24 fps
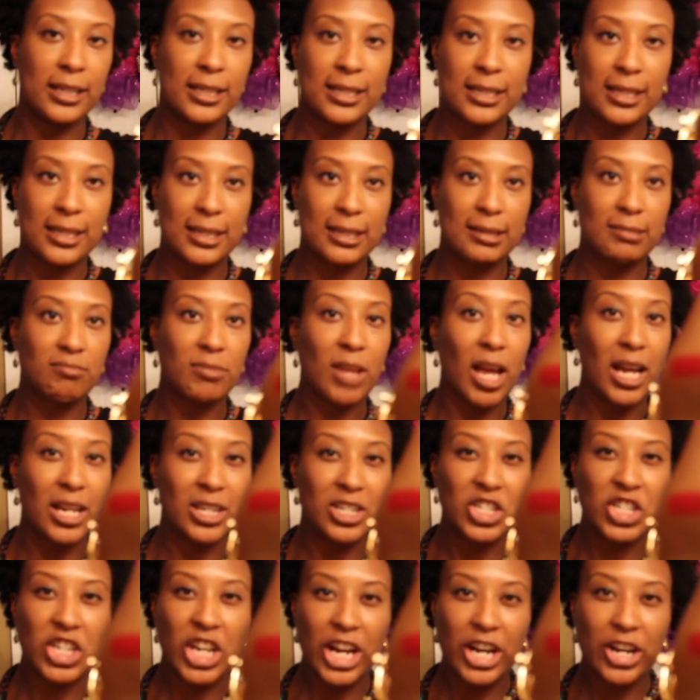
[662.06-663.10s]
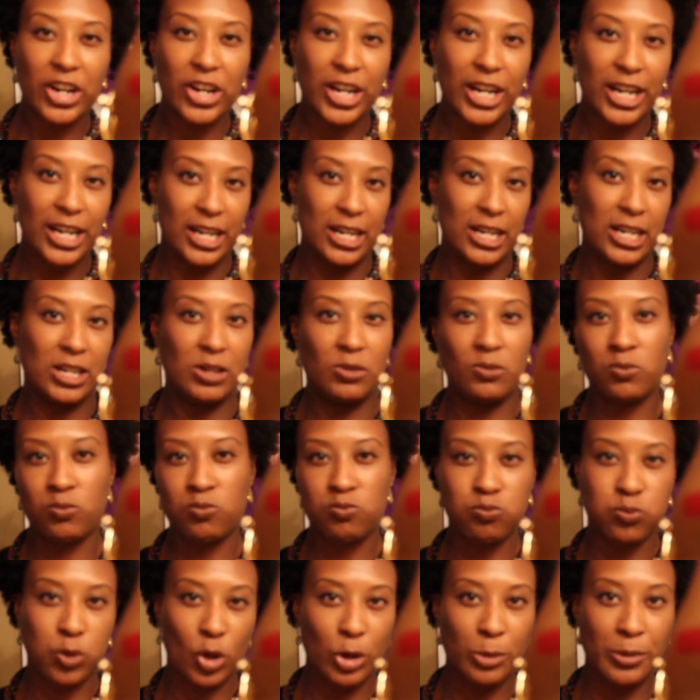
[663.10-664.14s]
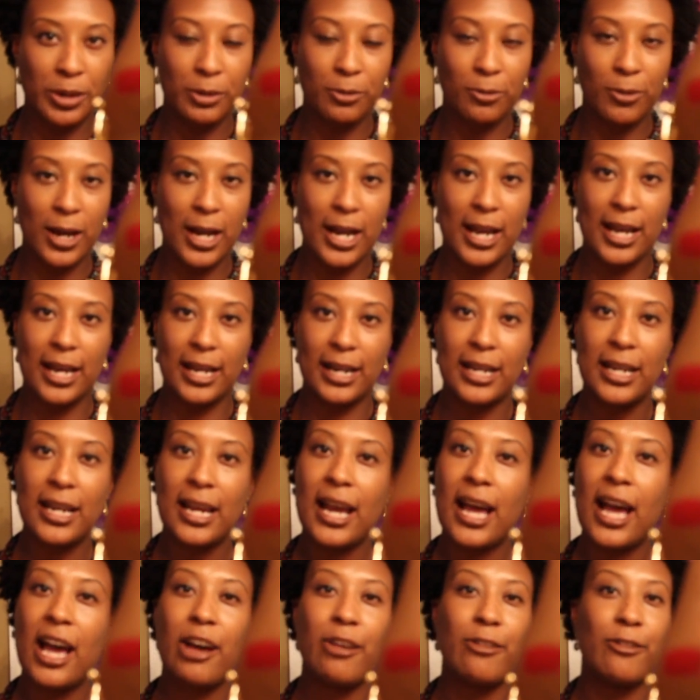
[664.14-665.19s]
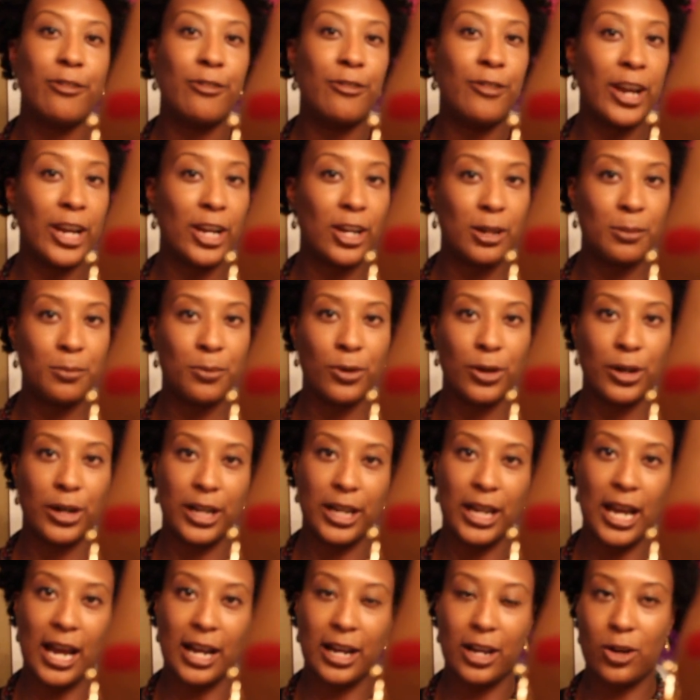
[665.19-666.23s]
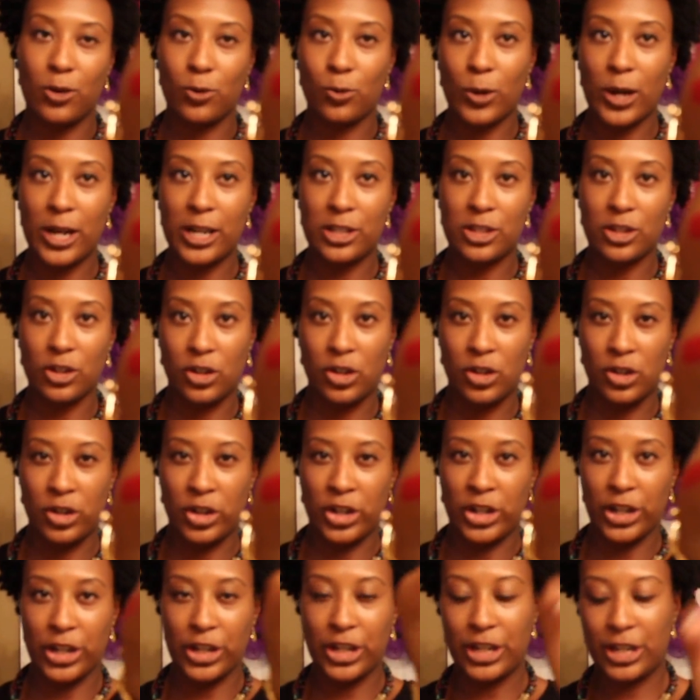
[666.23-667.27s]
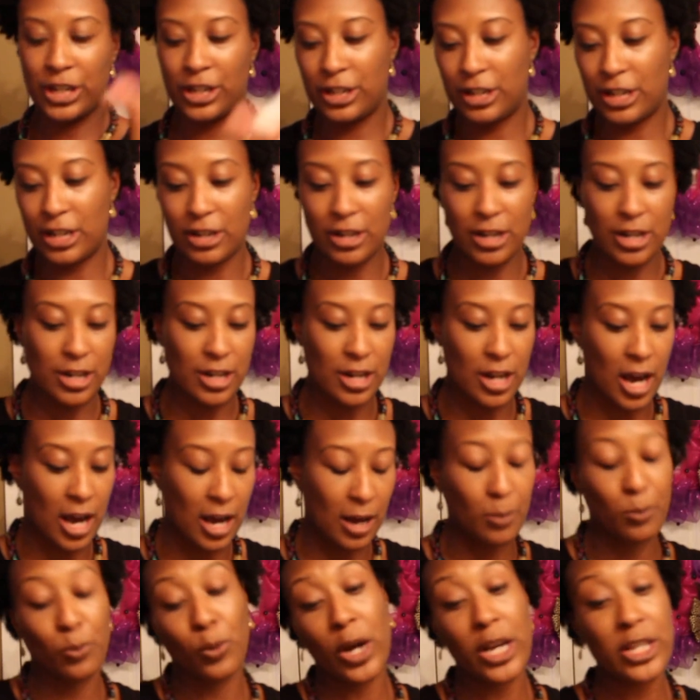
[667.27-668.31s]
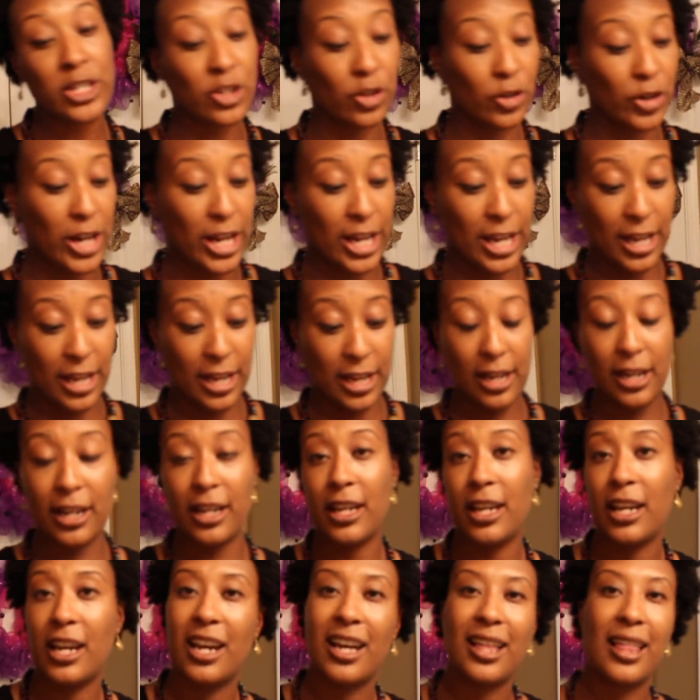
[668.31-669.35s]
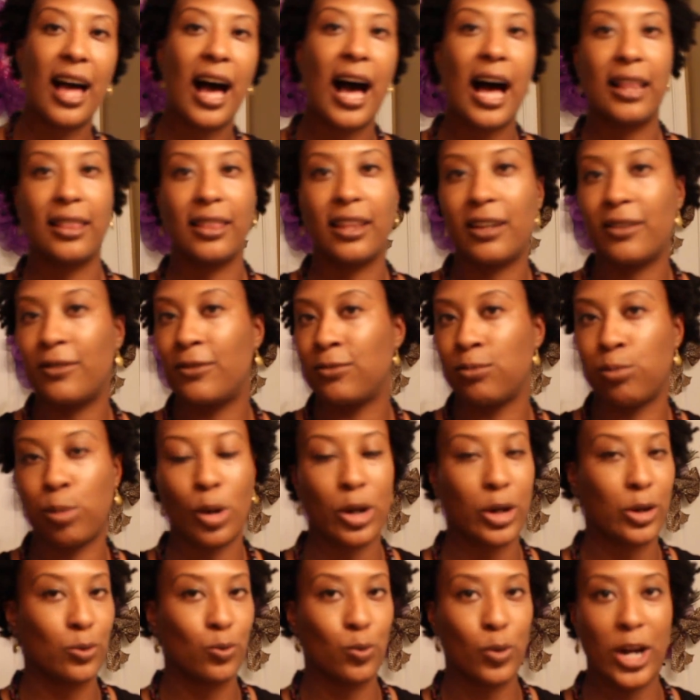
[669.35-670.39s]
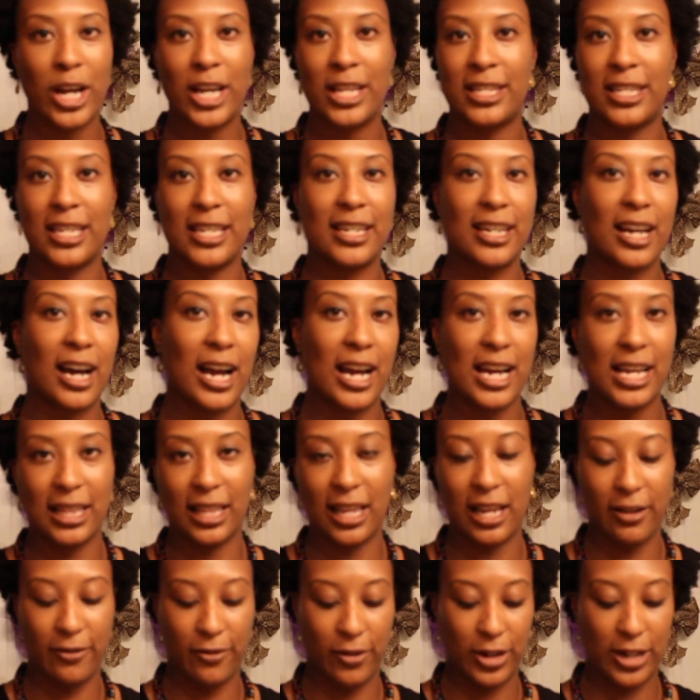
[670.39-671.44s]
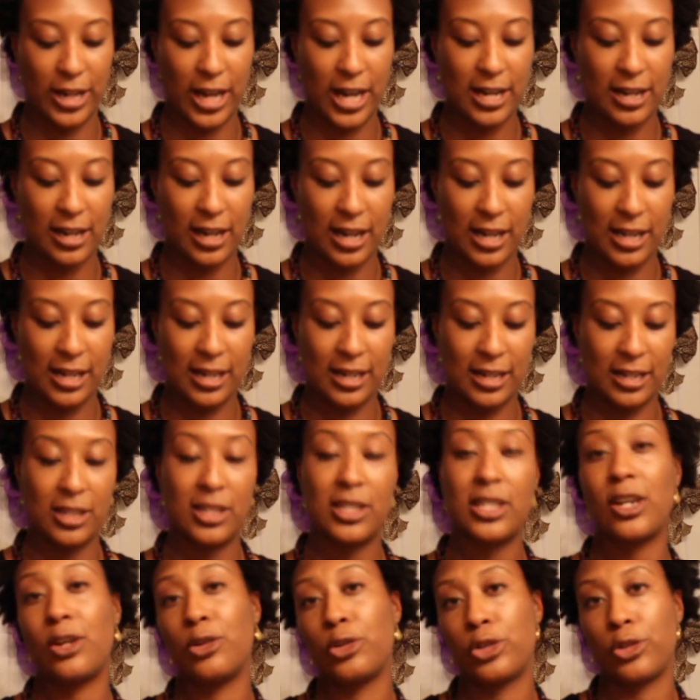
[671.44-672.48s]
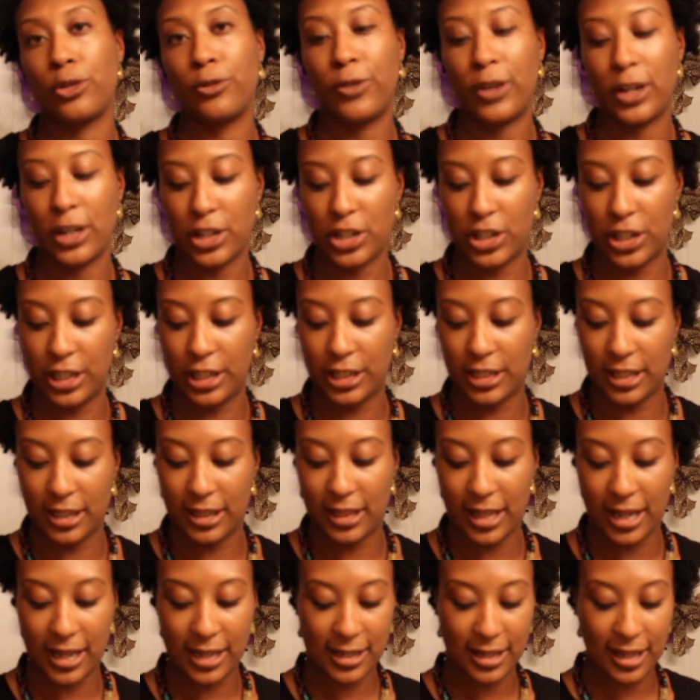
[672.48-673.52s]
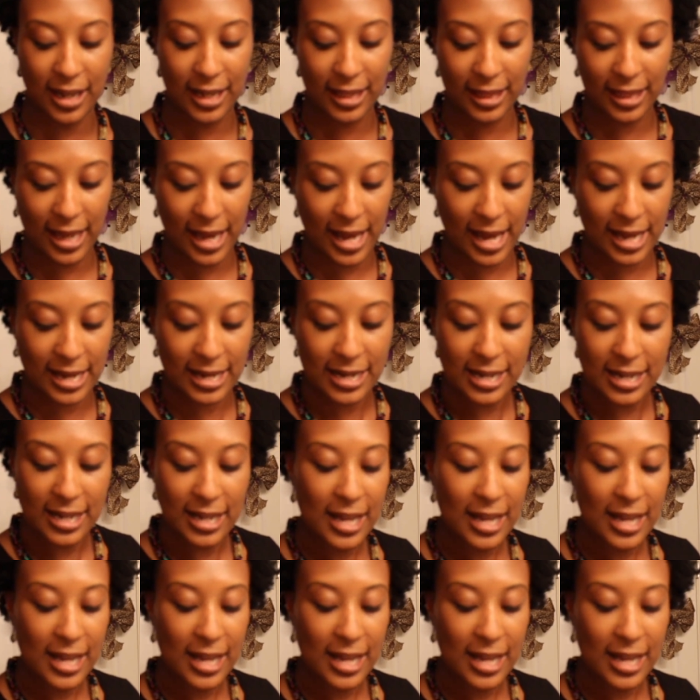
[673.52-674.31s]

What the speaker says: It's a cherry ruby red. Very pretty. I know reds are good. Reds are in. I love wearing reds at night, like for date night and social functions and things like that.